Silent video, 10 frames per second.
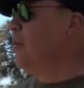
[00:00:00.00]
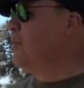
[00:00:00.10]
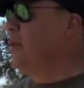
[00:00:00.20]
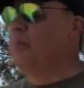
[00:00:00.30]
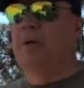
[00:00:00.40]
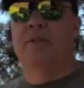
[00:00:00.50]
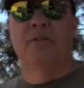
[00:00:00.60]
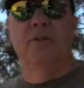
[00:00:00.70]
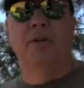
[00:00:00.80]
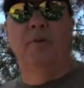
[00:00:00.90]
it's all about the
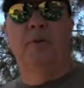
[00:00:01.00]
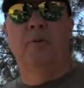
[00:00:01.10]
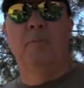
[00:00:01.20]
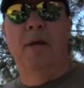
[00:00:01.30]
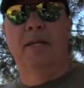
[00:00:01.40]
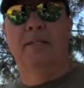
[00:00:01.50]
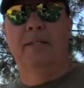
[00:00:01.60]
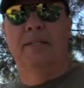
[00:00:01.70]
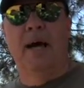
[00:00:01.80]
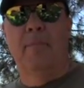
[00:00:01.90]
journey, whether we make it to the
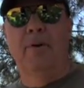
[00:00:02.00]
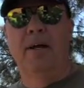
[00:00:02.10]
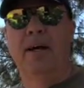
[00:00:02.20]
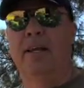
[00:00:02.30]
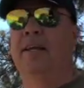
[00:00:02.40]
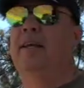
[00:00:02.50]
top or not,